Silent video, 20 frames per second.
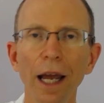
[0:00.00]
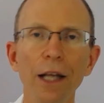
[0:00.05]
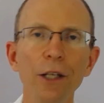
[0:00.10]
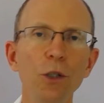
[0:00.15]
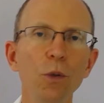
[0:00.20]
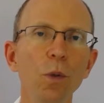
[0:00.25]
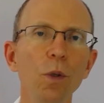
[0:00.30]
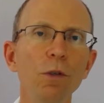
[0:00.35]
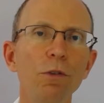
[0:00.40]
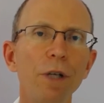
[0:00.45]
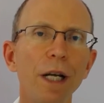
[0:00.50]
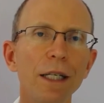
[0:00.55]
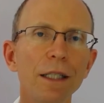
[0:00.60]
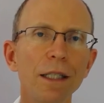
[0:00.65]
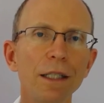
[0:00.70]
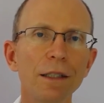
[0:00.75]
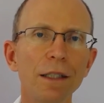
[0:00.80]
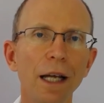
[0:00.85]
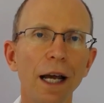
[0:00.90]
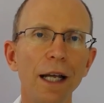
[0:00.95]
and you will
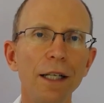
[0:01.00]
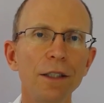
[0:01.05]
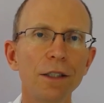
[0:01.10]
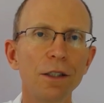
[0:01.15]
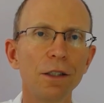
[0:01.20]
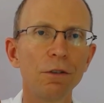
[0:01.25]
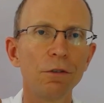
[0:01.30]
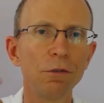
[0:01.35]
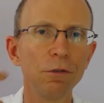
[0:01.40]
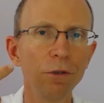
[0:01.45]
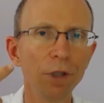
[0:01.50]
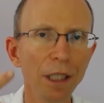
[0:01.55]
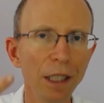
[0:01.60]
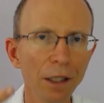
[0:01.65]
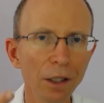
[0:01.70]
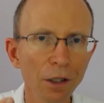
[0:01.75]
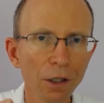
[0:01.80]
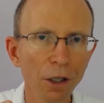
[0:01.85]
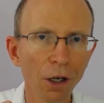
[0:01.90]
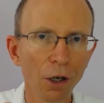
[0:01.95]
recognize the
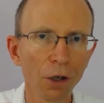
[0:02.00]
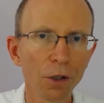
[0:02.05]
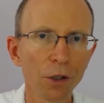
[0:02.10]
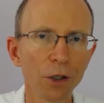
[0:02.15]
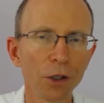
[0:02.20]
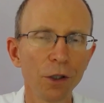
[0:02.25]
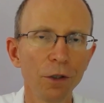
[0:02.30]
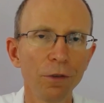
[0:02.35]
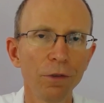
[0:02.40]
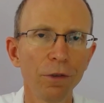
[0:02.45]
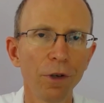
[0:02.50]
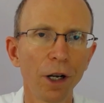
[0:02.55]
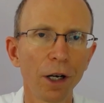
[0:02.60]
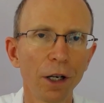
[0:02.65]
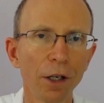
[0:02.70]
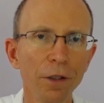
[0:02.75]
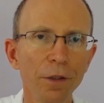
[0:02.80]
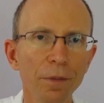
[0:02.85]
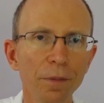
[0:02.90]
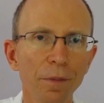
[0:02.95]
real goals to
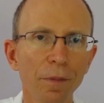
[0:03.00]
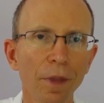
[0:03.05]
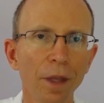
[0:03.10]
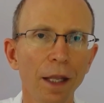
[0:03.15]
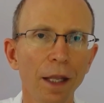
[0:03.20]
follow,